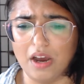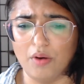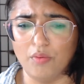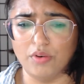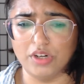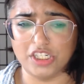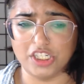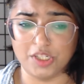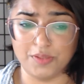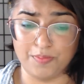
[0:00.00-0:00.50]

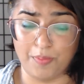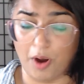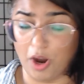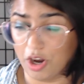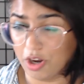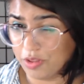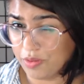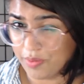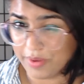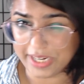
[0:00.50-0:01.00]
which is
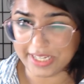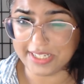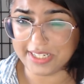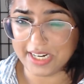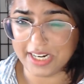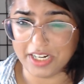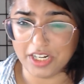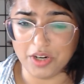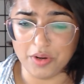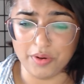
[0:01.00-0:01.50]
part of the reason
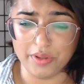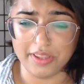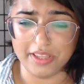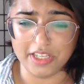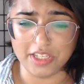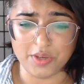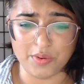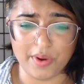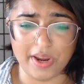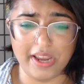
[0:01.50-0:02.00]
I do it
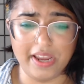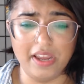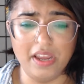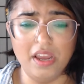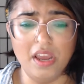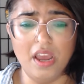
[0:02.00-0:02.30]
this way.